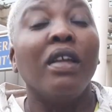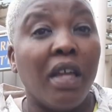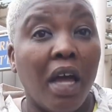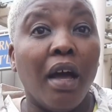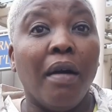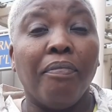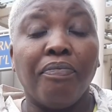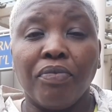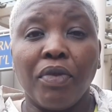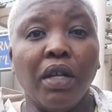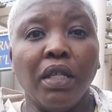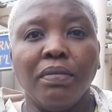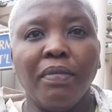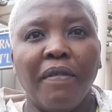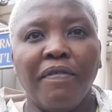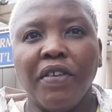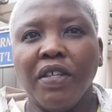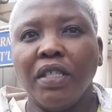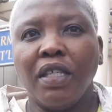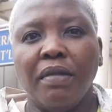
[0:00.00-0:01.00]
Yeah, this is
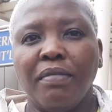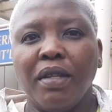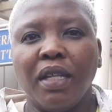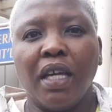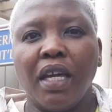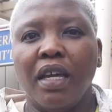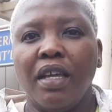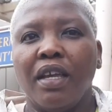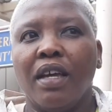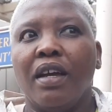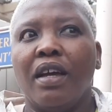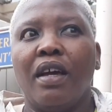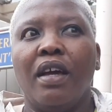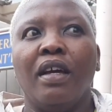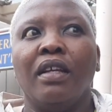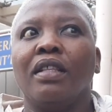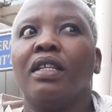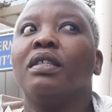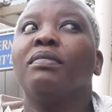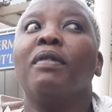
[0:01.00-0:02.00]
my first time in Kenya,
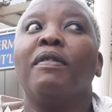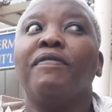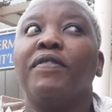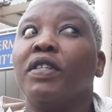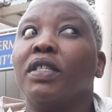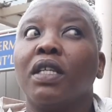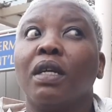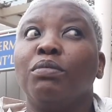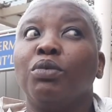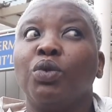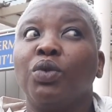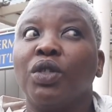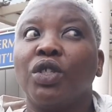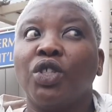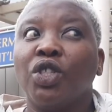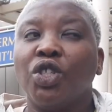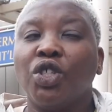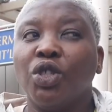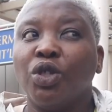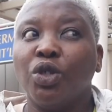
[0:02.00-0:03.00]
and this is my first time doing a
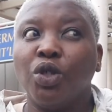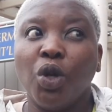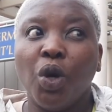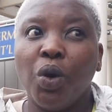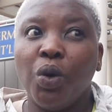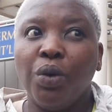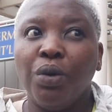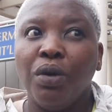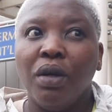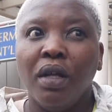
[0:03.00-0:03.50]
Churchill show.